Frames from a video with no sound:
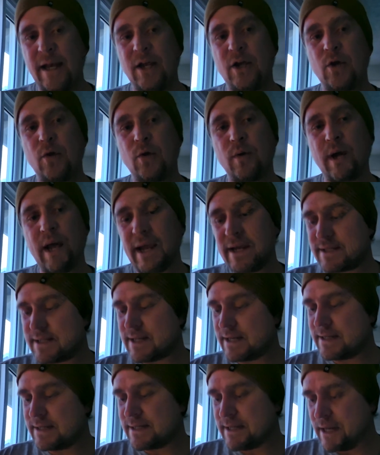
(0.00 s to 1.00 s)
And he
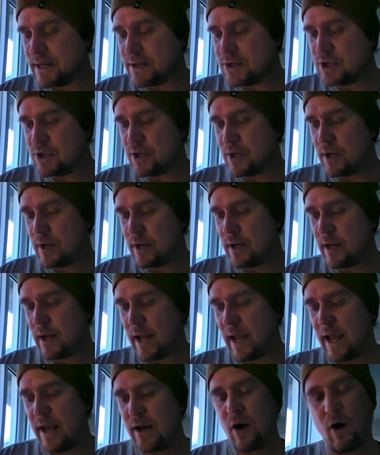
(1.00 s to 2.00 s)
creates a
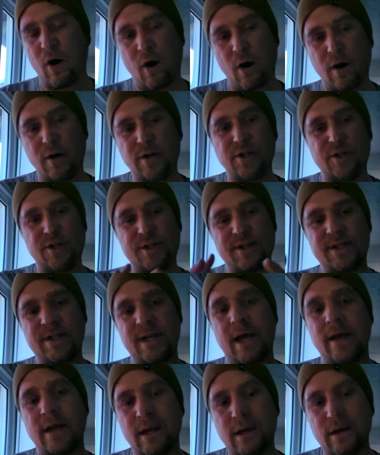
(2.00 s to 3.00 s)
dingy and harsh
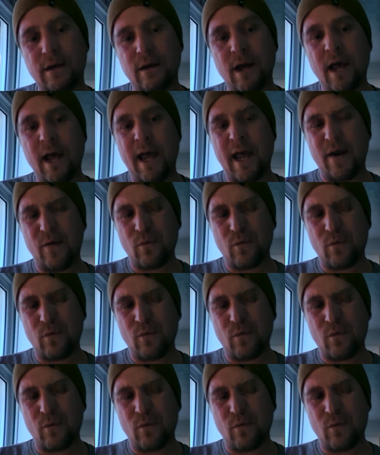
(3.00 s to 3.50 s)
setting